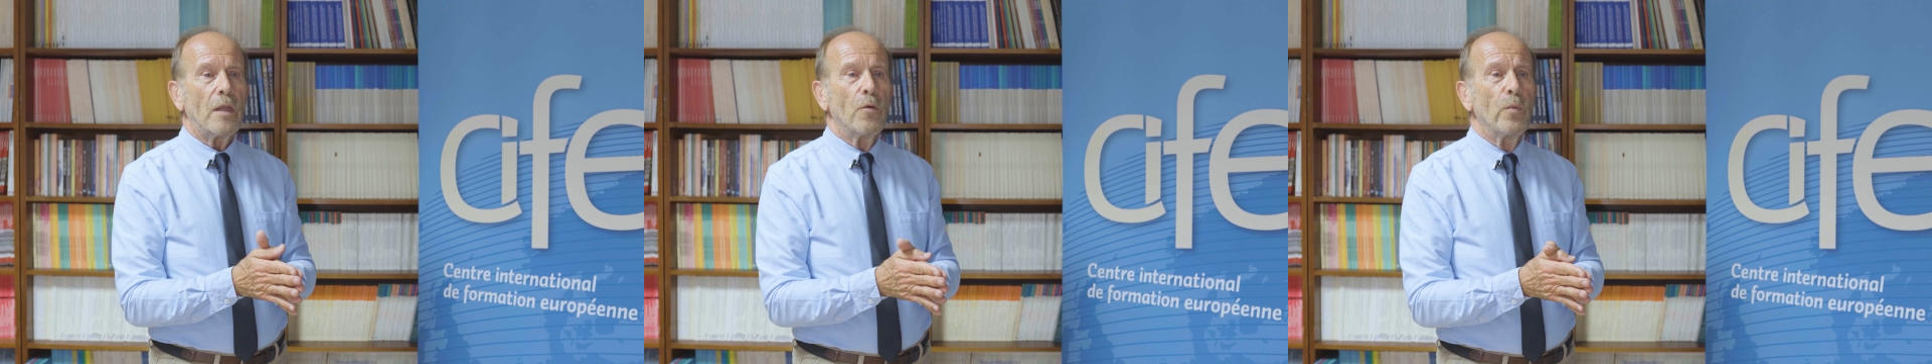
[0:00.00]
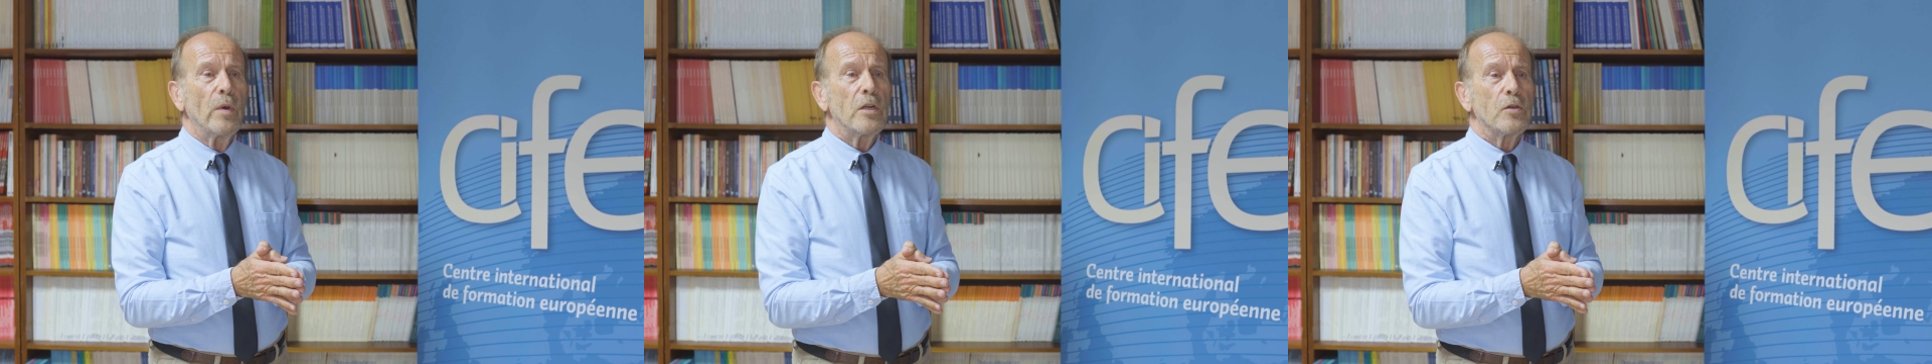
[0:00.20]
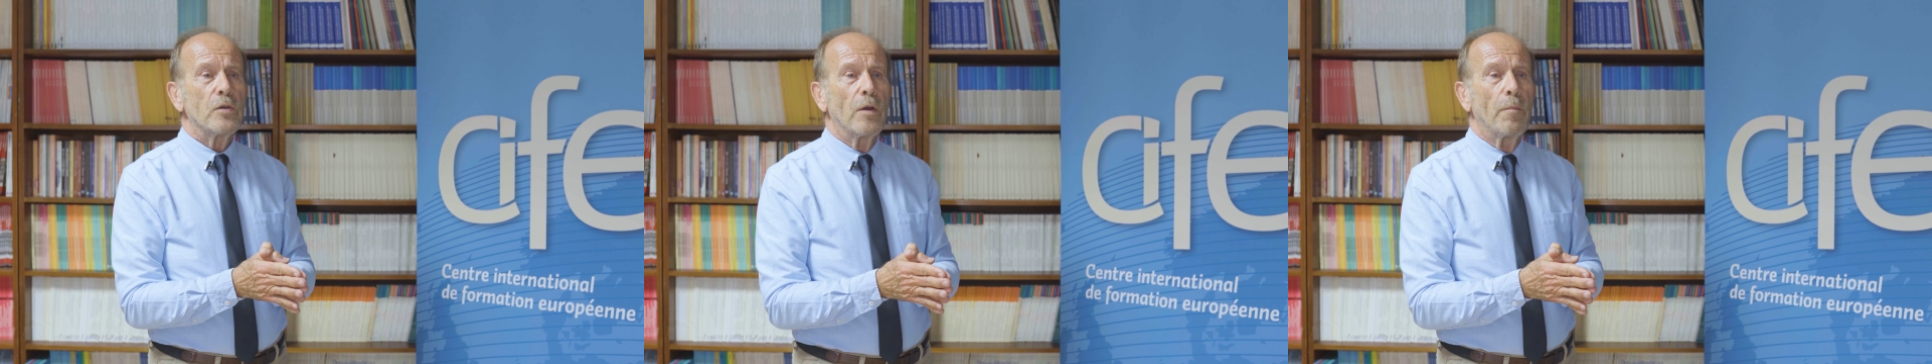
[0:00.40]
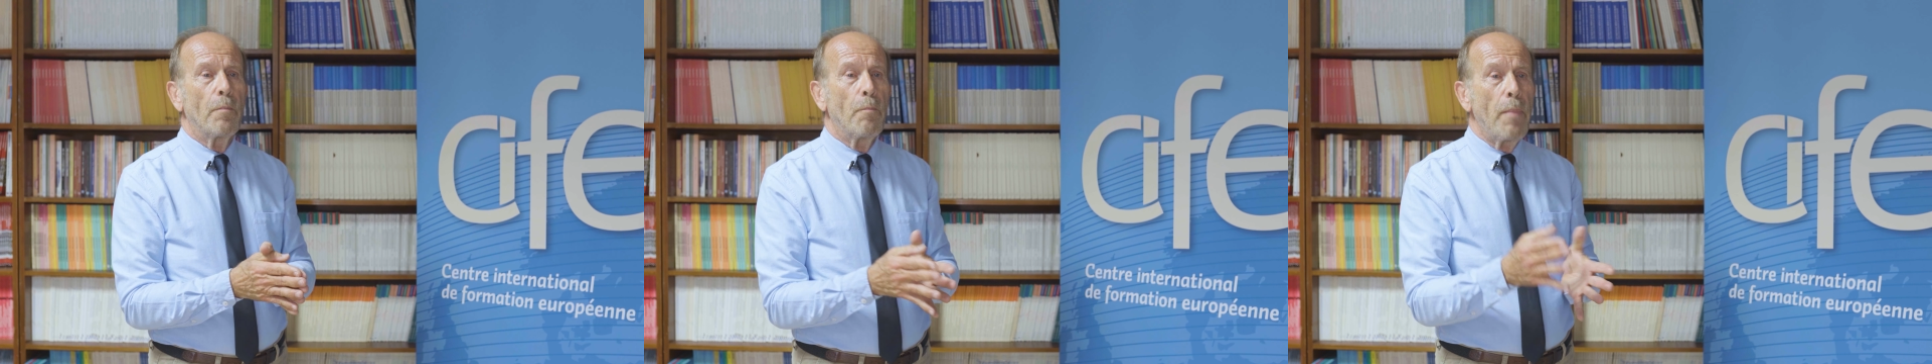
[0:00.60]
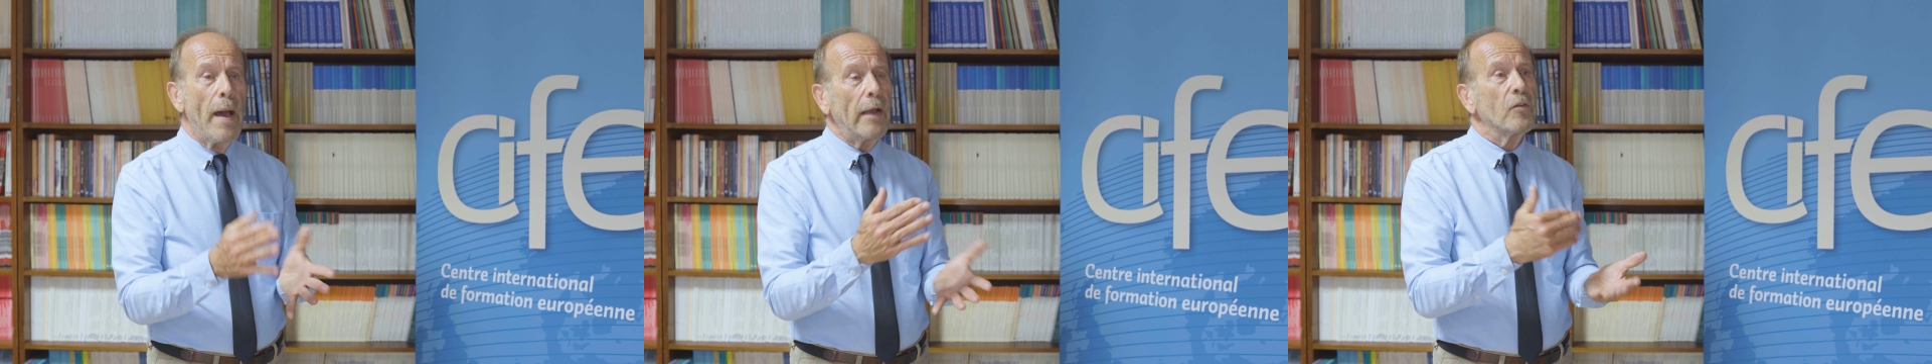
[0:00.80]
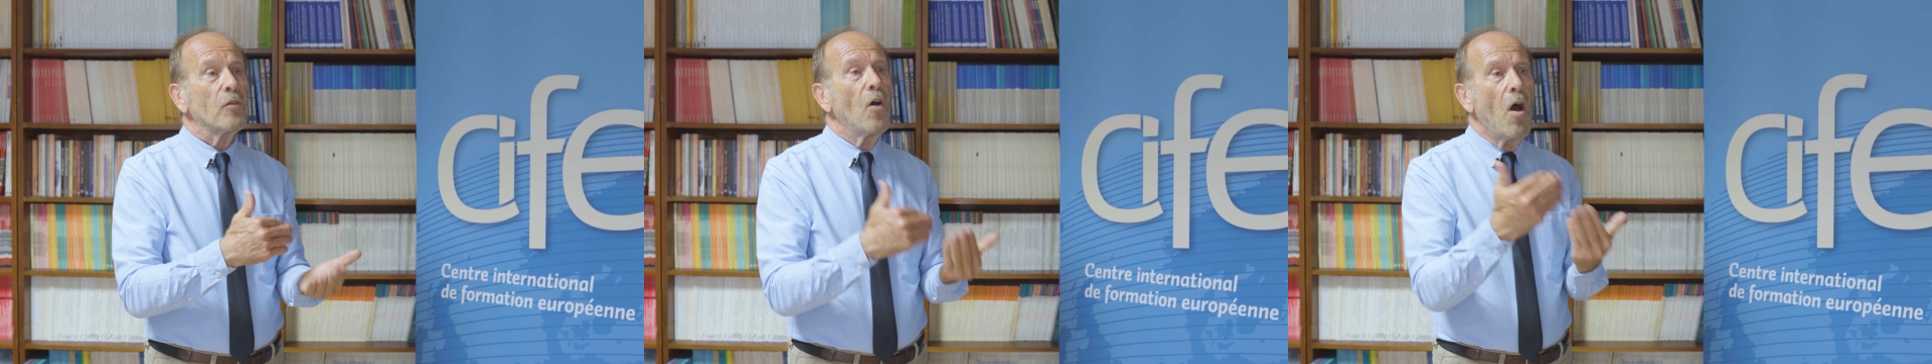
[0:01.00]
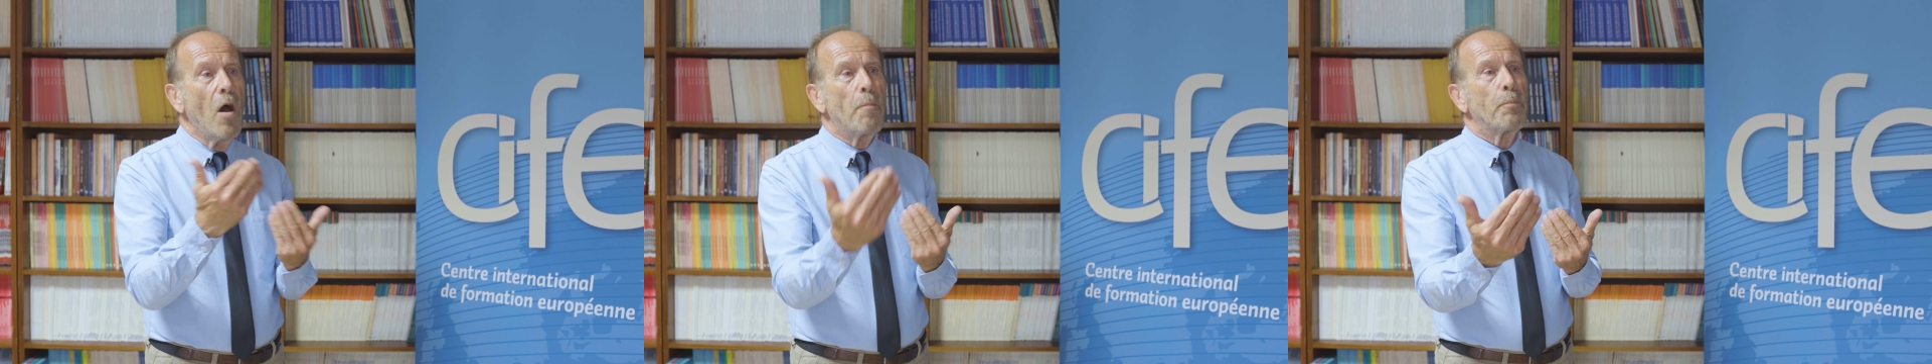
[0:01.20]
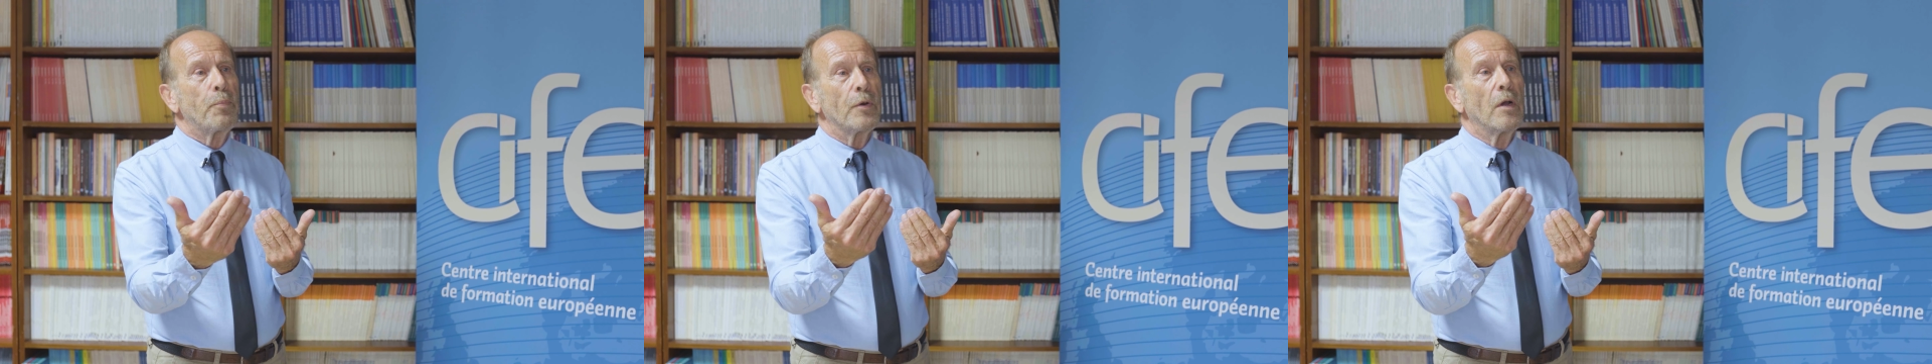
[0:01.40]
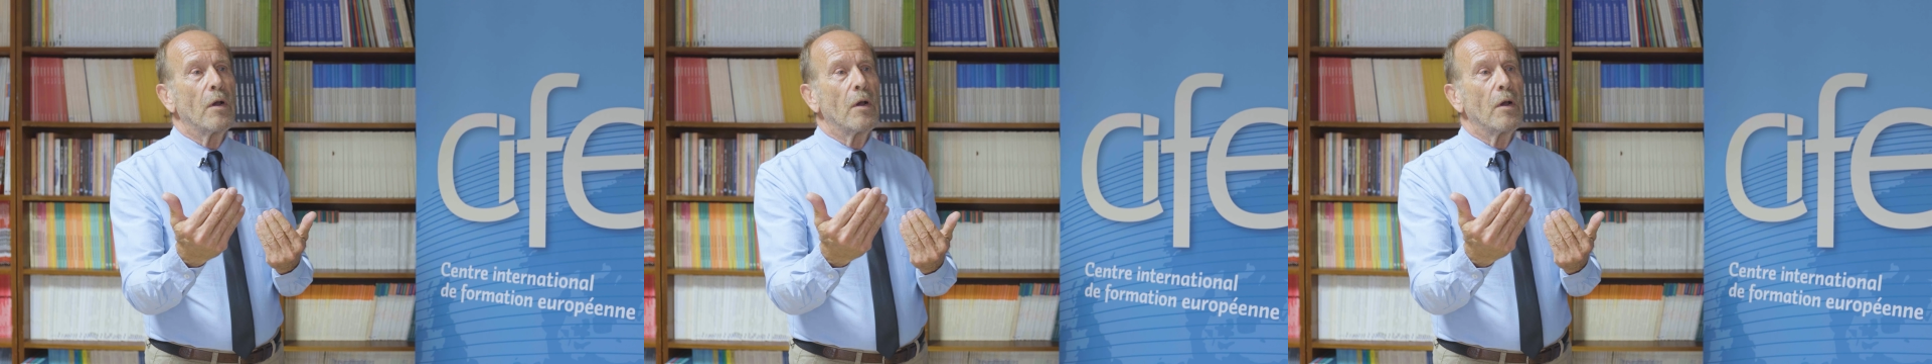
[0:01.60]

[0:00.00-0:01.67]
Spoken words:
which backed up